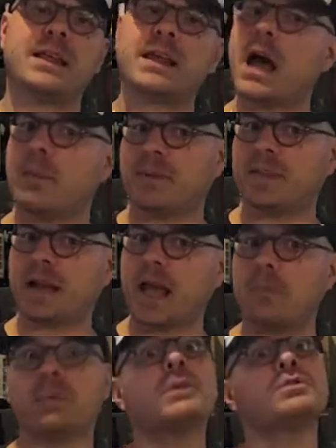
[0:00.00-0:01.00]
that hoppy that I
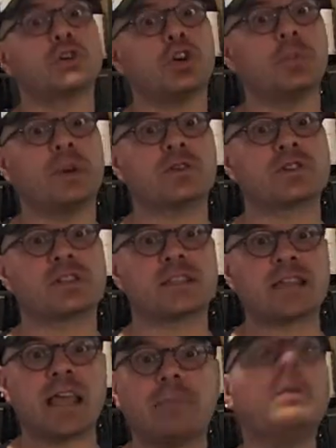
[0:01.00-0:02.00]
had, but it was a good beer just
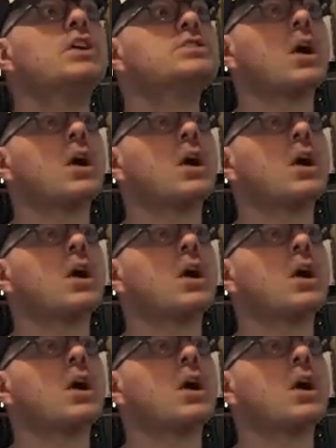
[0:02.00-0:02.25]
the same.